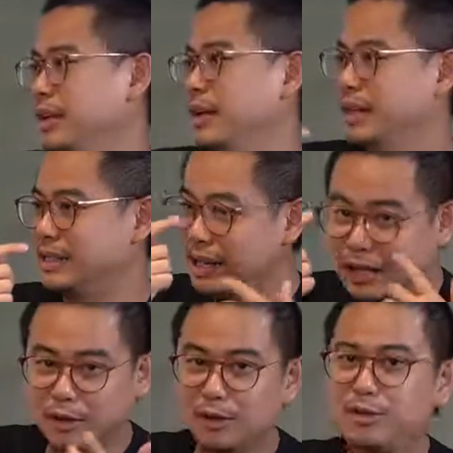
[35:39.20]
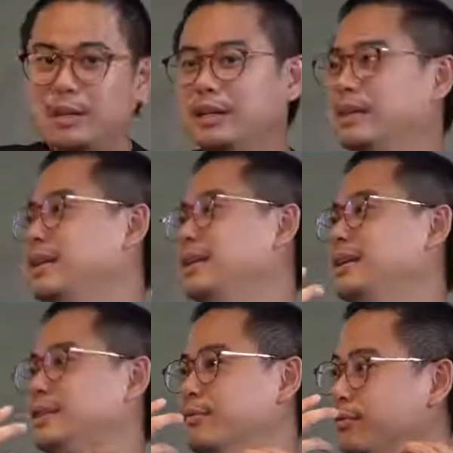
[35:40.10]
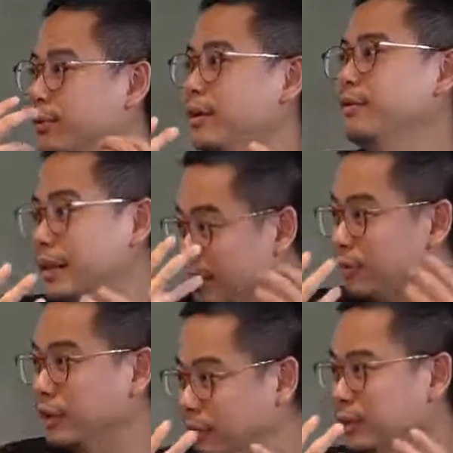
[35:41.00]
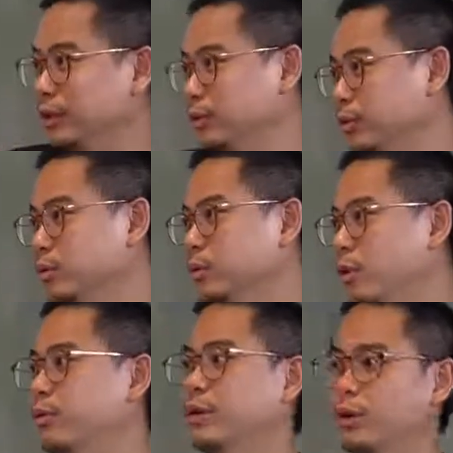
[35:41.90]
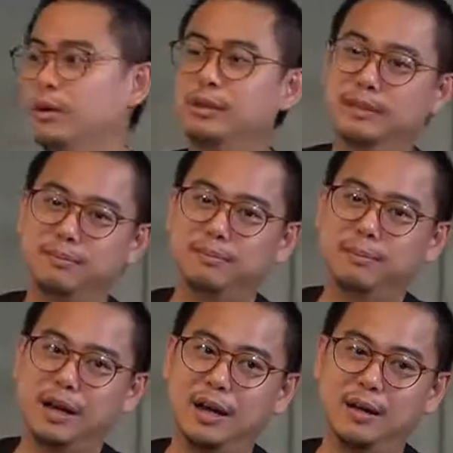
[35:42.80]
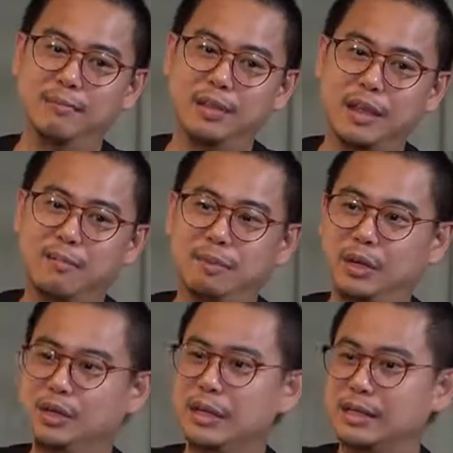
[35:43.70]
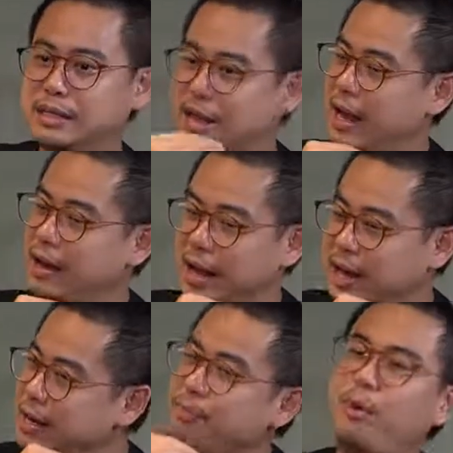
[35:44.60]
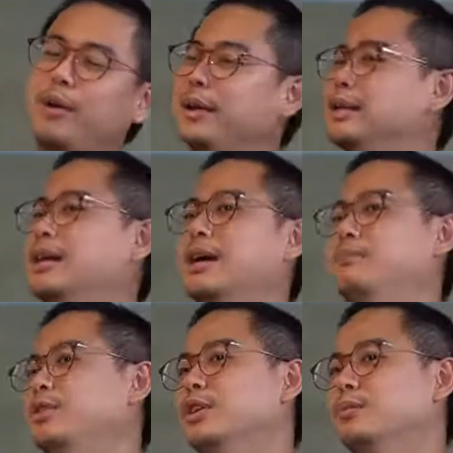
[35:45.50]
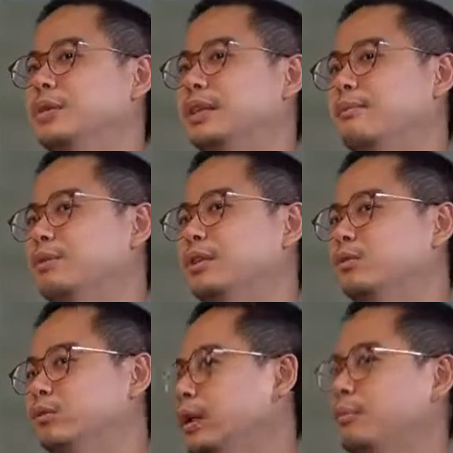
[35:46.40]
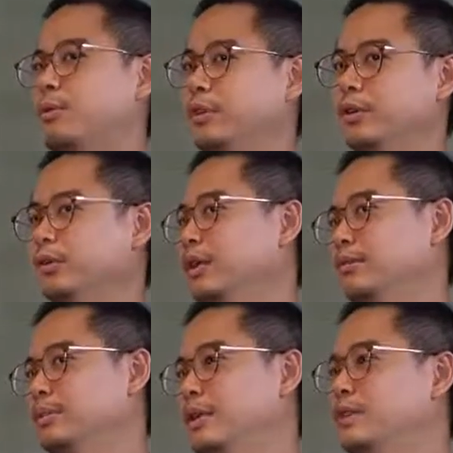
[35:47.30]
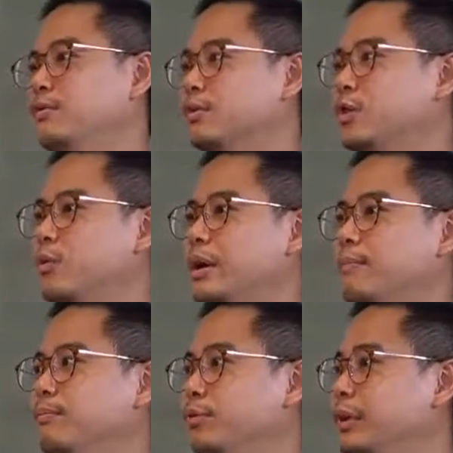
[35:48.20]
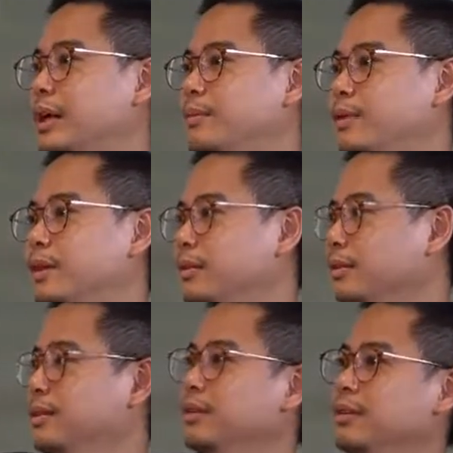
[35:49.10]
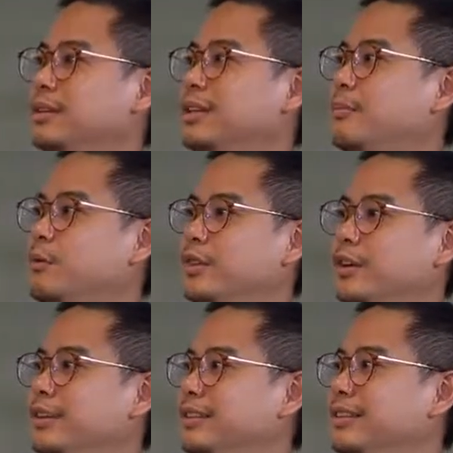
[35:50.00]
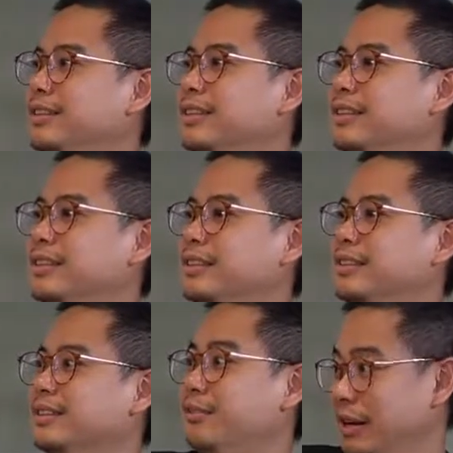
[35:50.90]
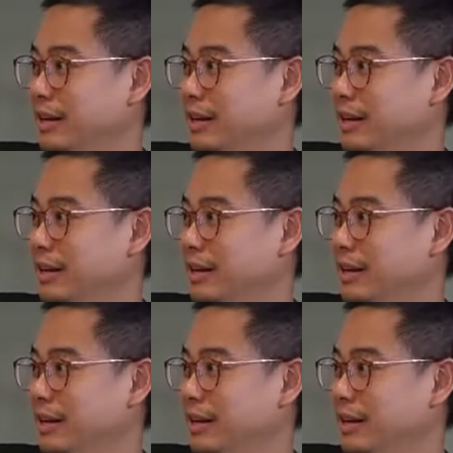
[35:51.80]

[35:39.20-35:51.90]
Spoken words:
Psychologically, it is a very difficult thing to do over the long term. Because at any point in time, you're going to be tempted to take profit. Look, imagine if your stock went up 3 times, right? Take profit or not, right?